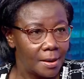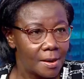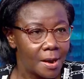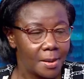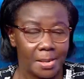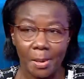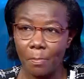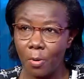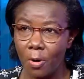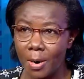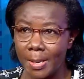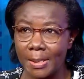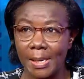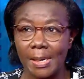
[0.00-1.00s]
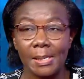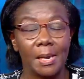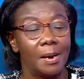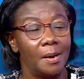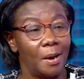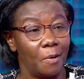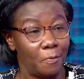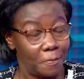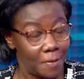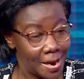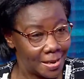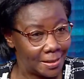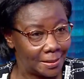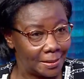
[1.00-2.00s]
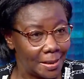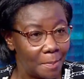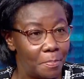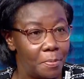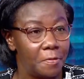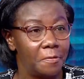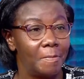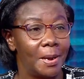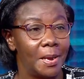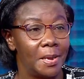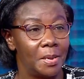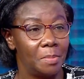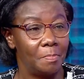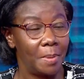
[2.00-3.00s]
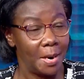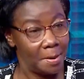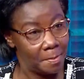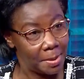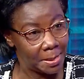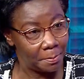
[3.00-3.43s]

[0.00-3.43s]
there's a board that has a fund approved by parliament